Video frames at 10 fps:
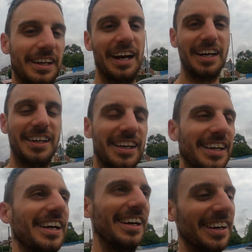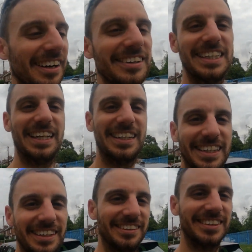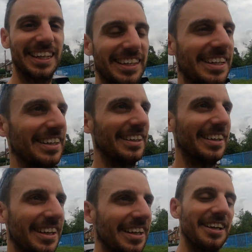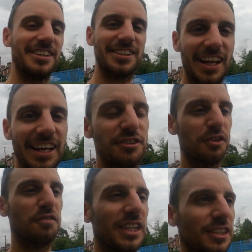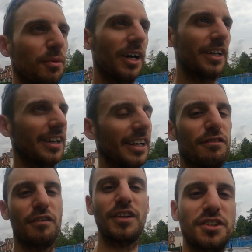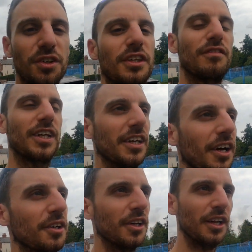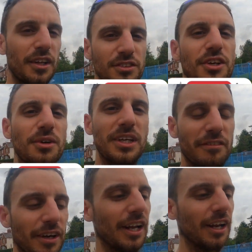hey, I'll take it. So that is all for this one. If you've enjoyed the video, do give it